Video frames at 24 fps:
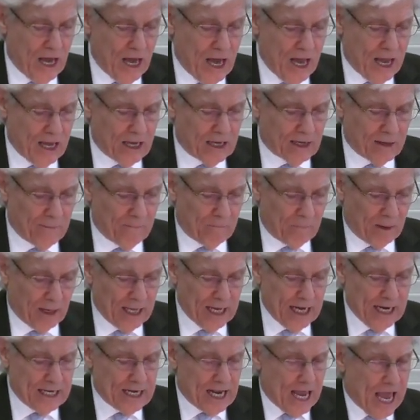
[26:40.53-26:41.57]
a
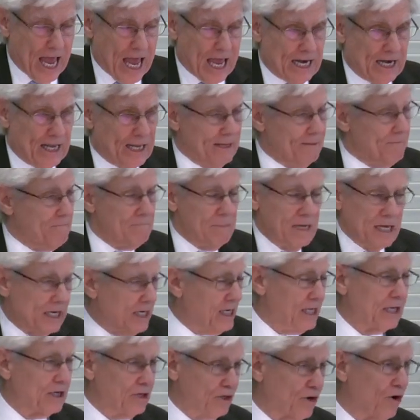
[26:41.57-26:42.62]
complete and
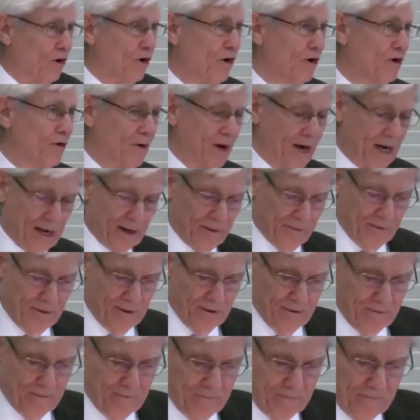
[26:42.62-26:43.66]
immediate turnaround.
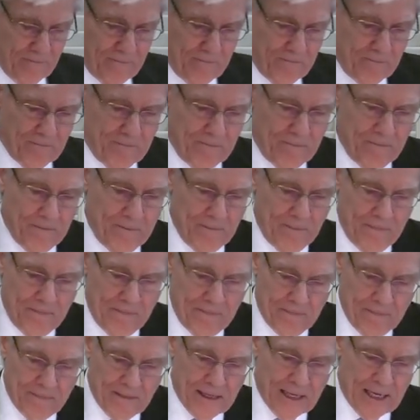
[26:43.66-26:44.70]

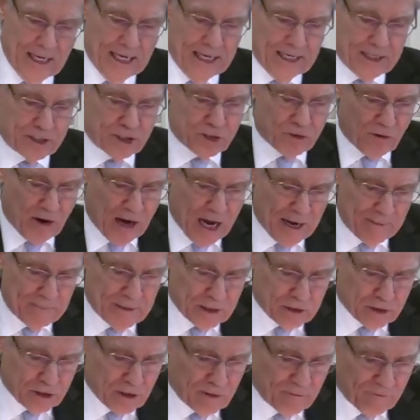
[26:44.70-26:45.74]
He described
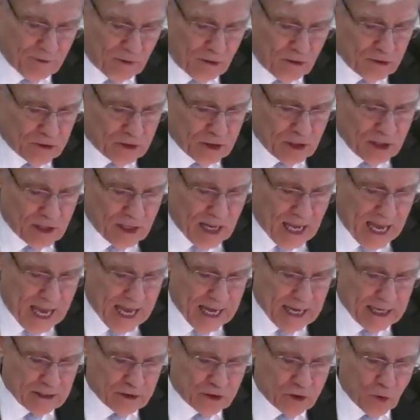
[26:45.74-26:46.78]
his conversion
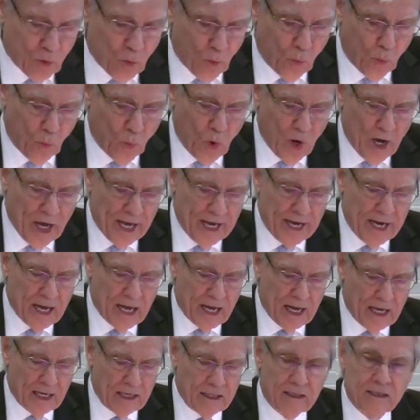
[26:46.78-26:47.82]
as one
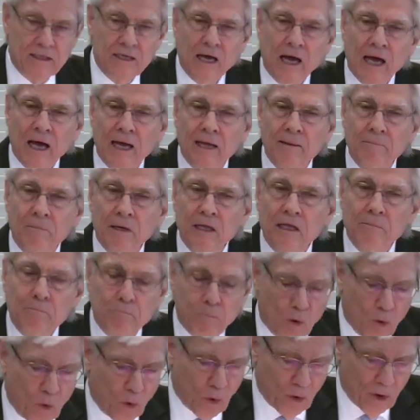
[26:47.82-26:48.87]
untimely
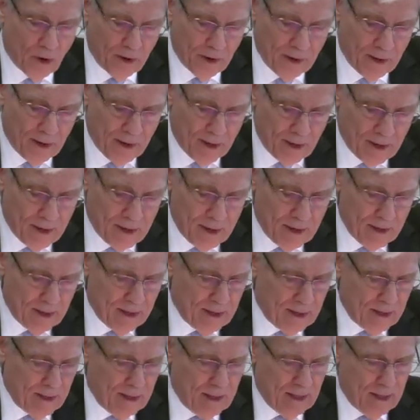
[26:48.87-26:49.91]
born,
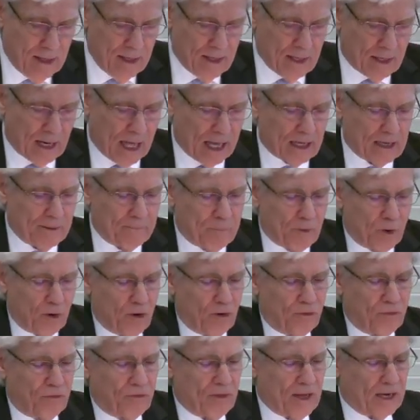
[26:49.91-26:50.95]
like a
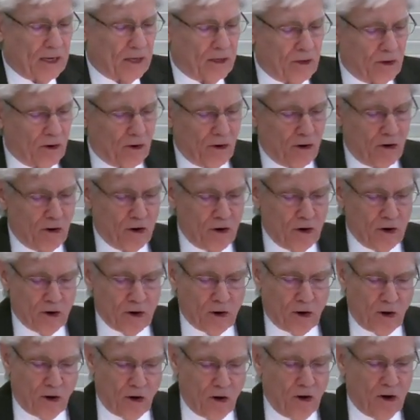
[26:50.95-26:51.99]
birth that occurred
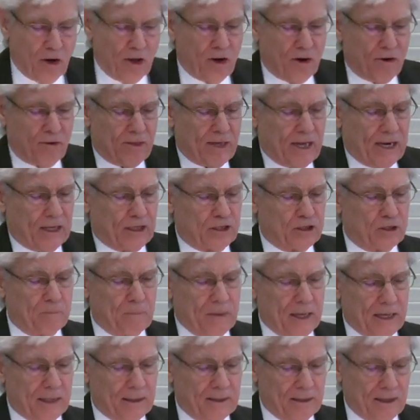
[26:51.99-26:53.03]
earlier than
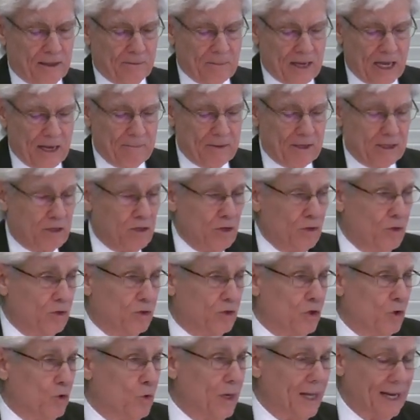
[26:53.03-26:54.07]
expected, maybe due
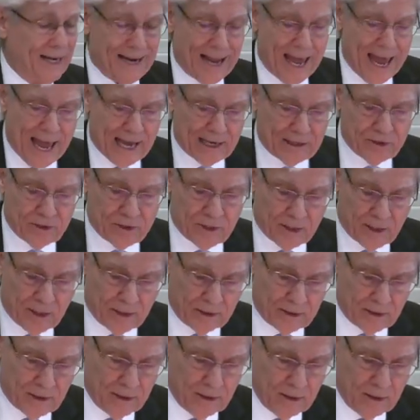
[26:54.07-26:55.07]
to an accident.